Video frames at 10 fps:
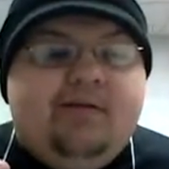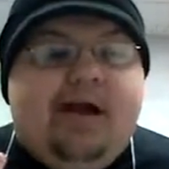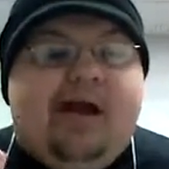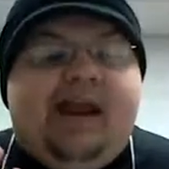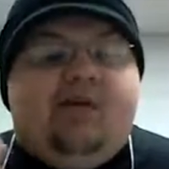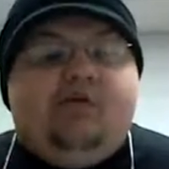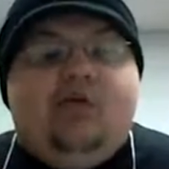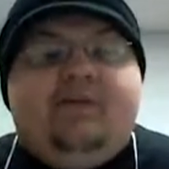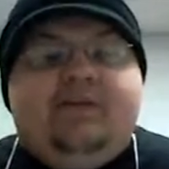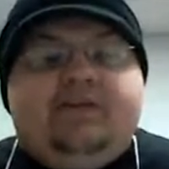And I don't
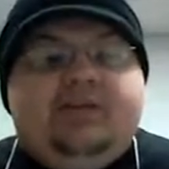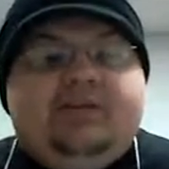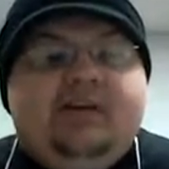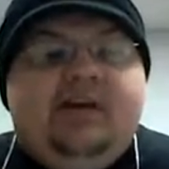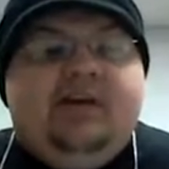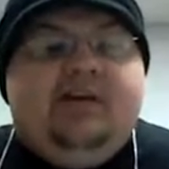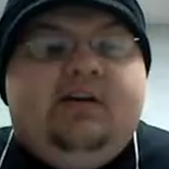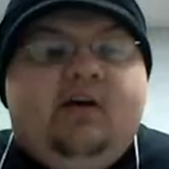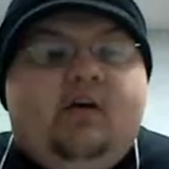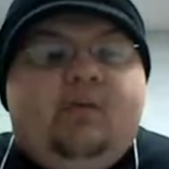know if it's just,
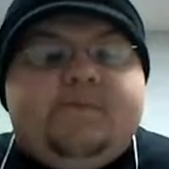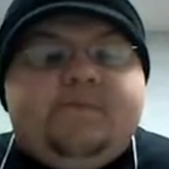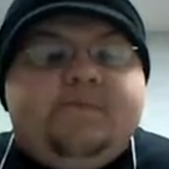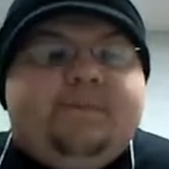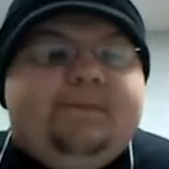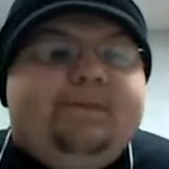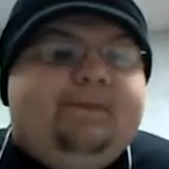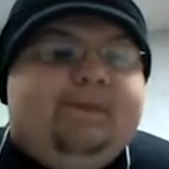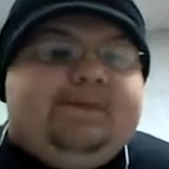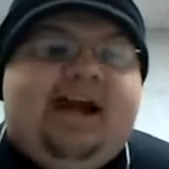you know,
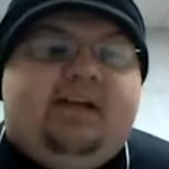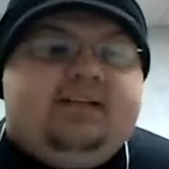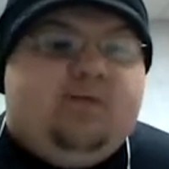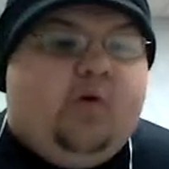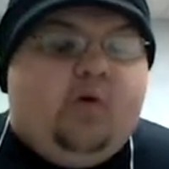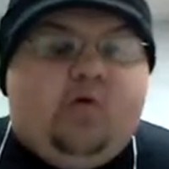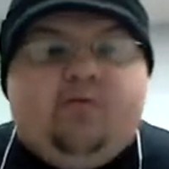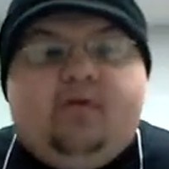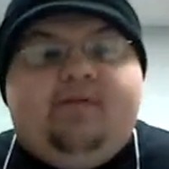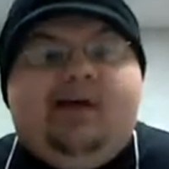the talent didn't want to work
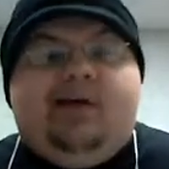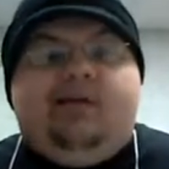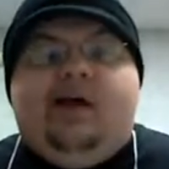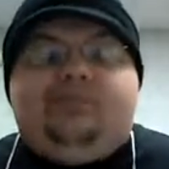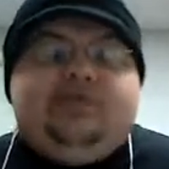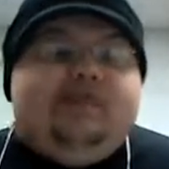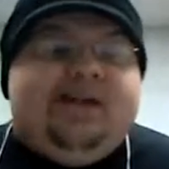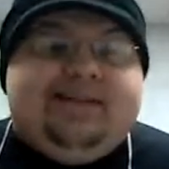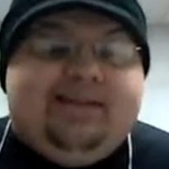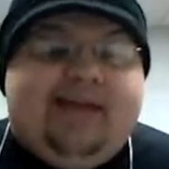for Ring of Honor. I'm sure
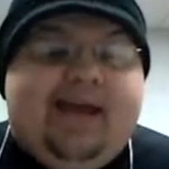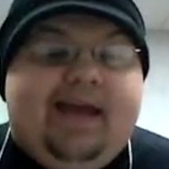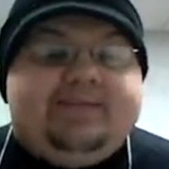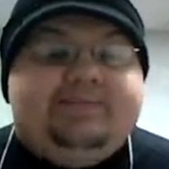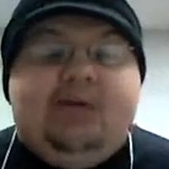that's not the case.